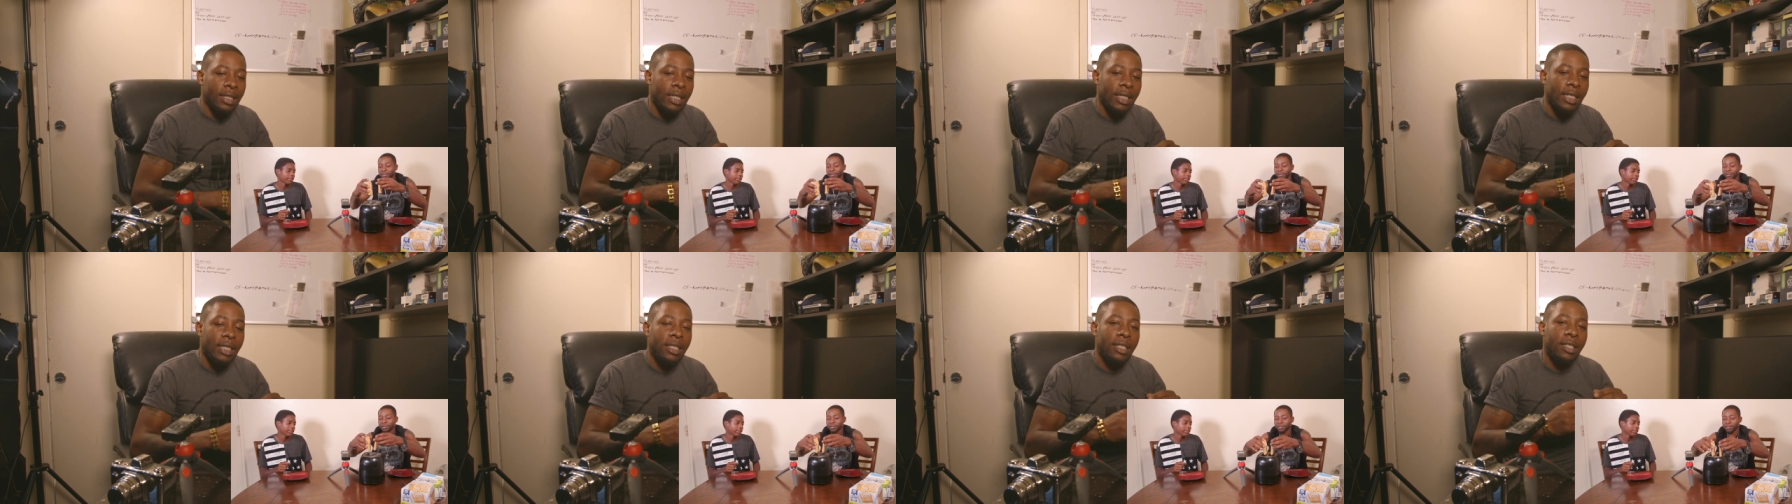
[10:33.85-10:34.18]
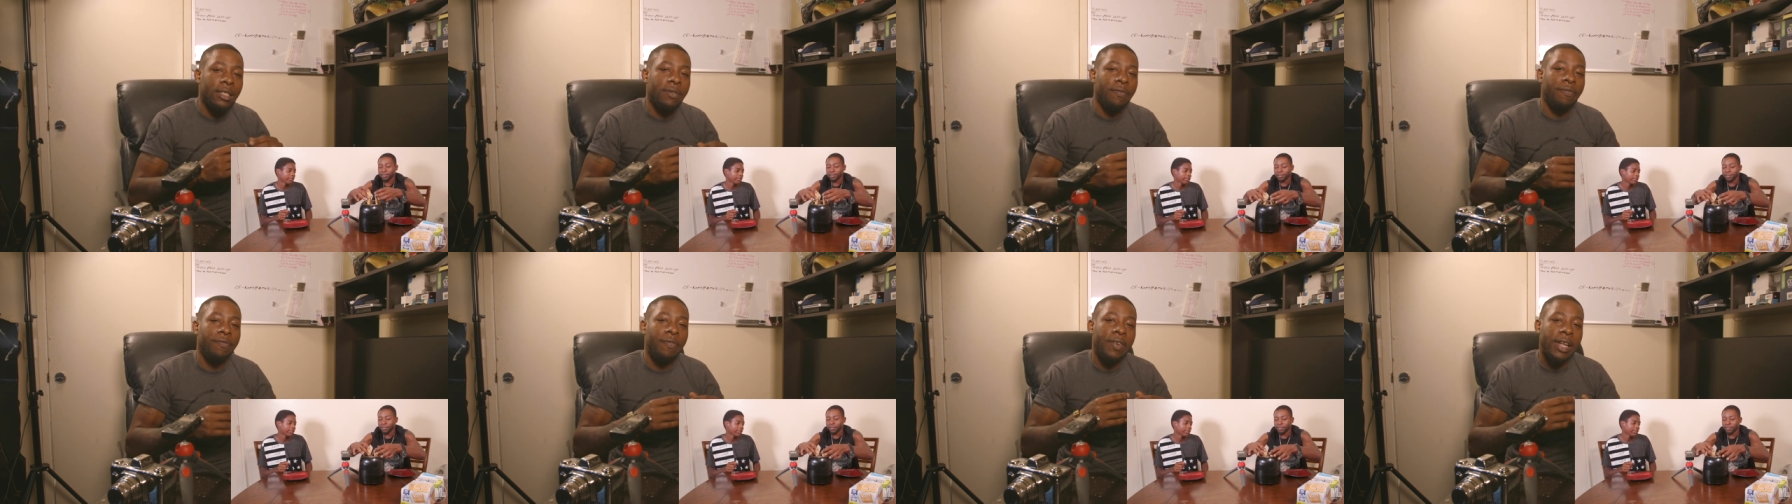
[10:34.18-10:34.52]

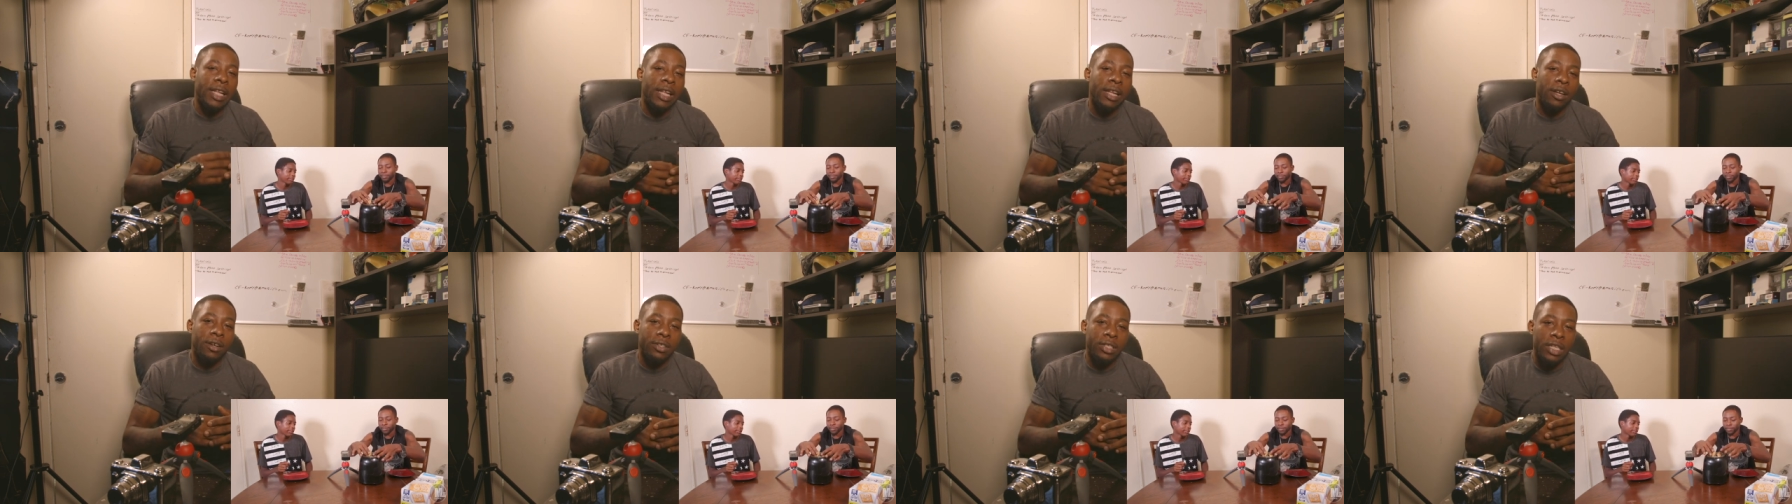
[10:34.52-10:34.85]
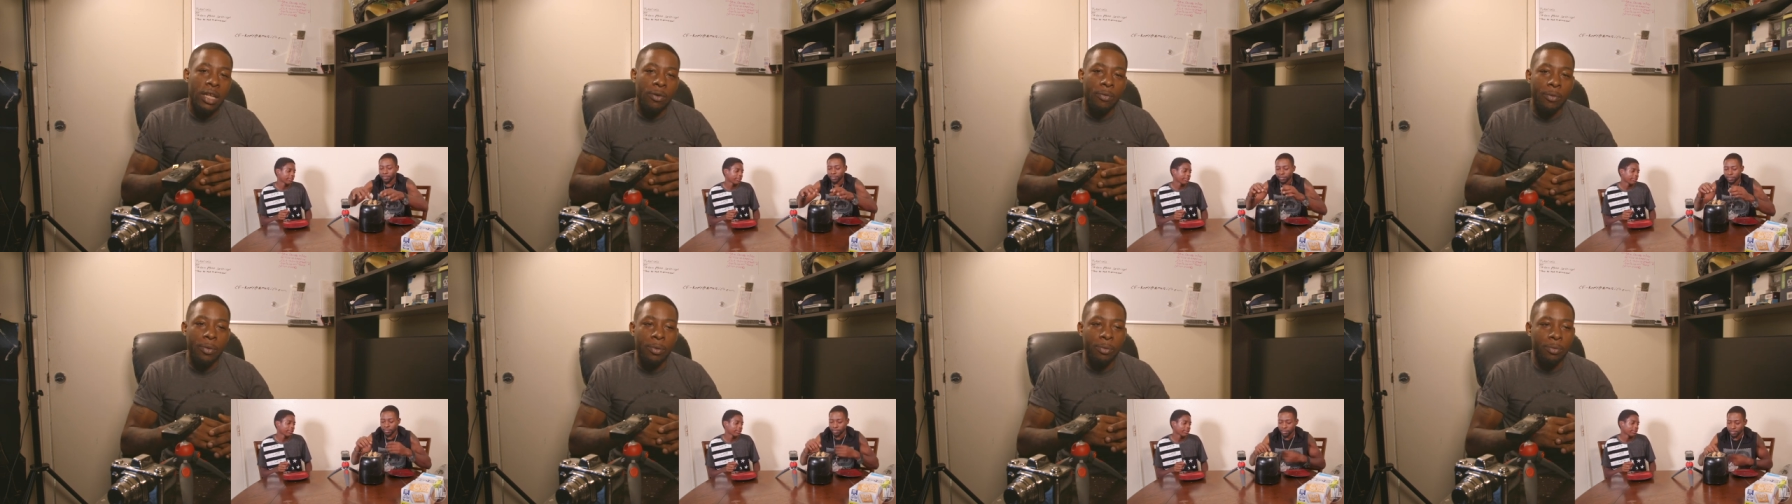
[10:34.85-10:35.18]
these videos
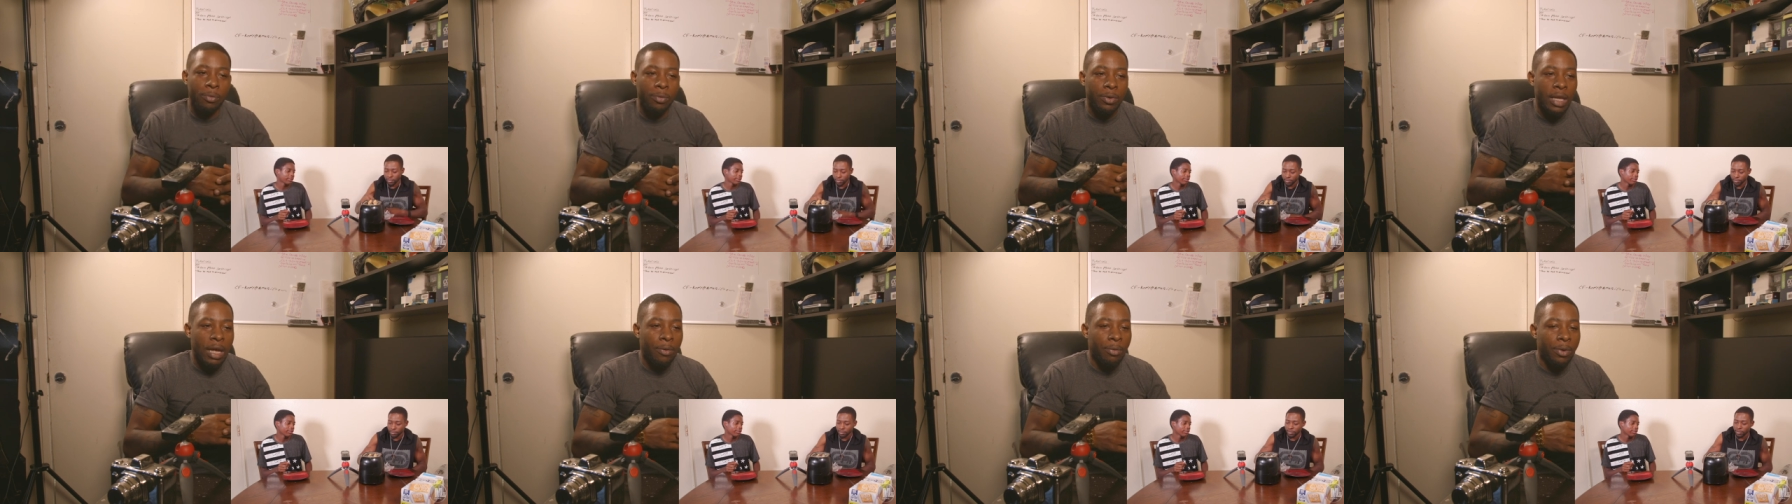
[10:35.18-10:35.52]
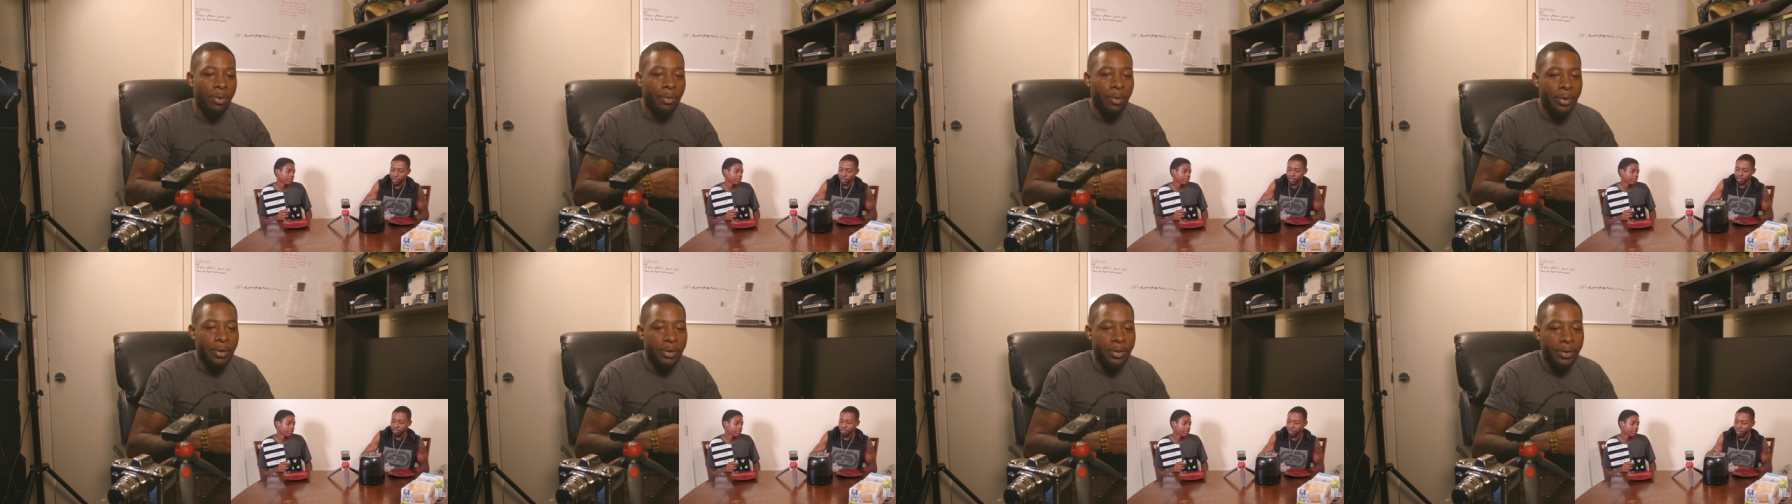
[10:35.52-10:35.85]
that we that we
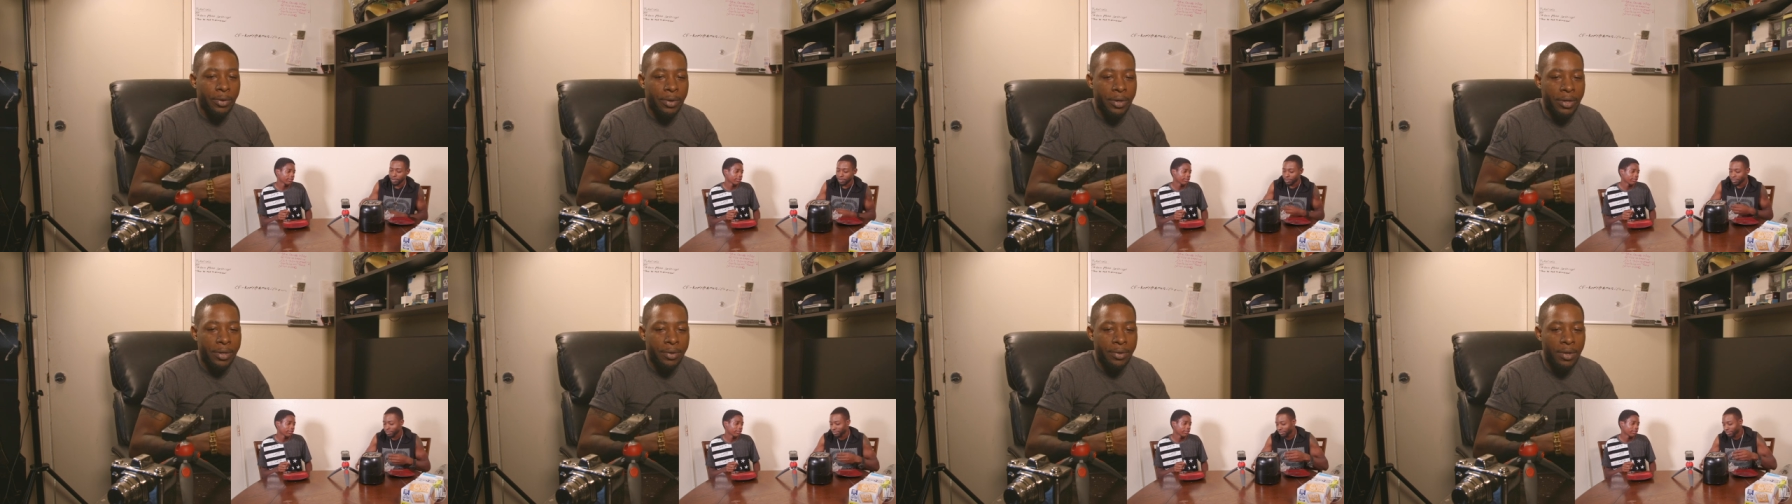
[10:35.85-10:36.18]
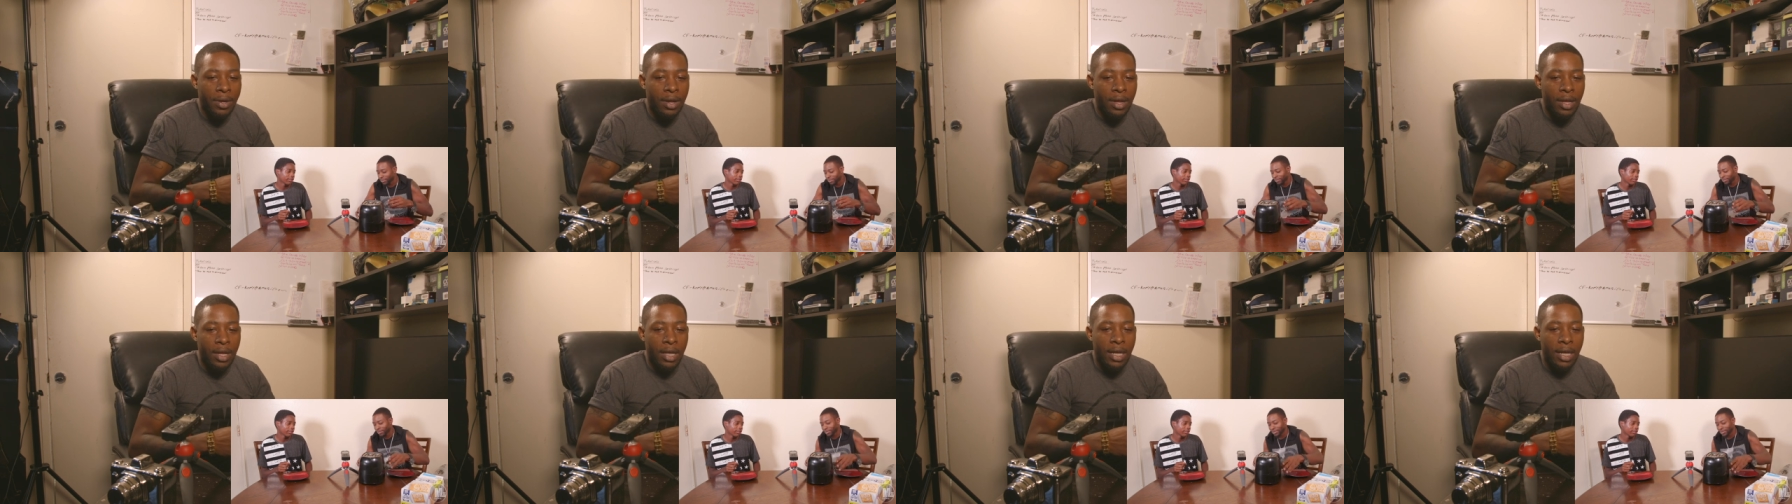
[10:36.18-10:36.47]
were doing